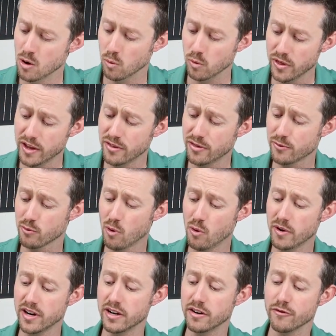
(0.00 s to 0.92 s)
We'll then
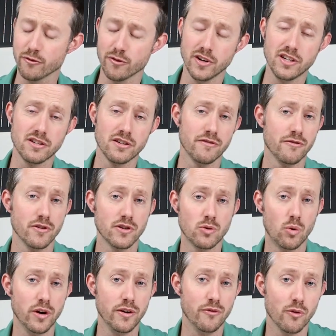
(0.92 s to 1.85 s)
throw it in a freezer for
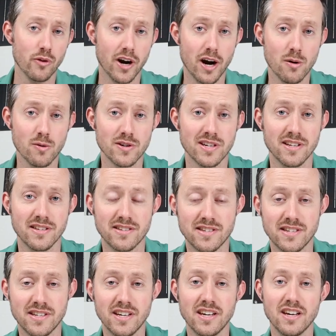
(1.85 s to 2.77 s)
24 hours and
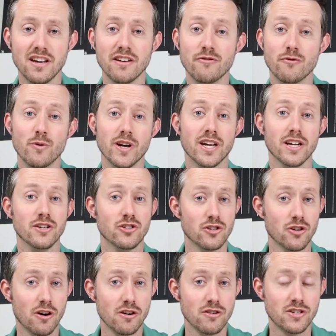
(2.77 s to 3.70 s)
see if we can
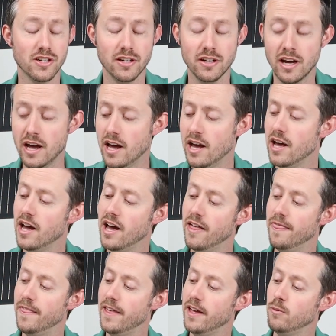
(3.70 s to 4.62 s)
charge it.
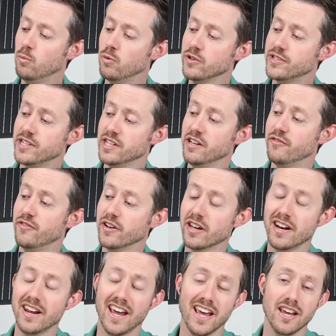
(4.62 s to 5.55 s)
And then we'll see if it
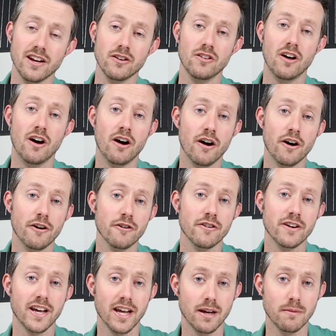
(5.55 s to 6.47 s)
can handle
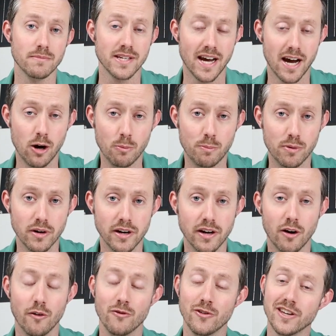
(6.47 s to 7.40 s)
100 amps
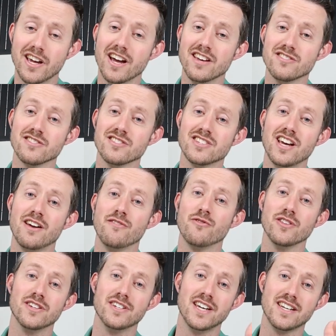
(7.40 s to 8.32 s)
output. Hopefully you guys are
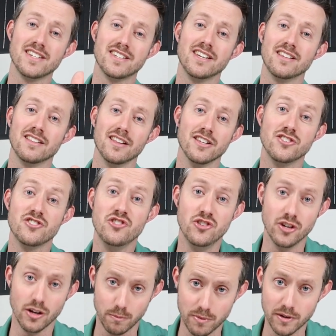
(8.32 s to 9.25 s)
excited for the testing. Let's
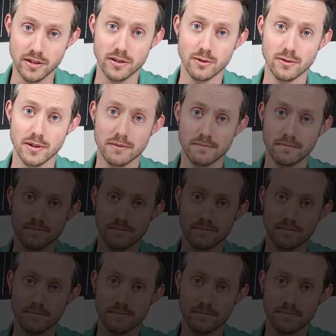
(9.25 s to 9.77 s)
jump into it.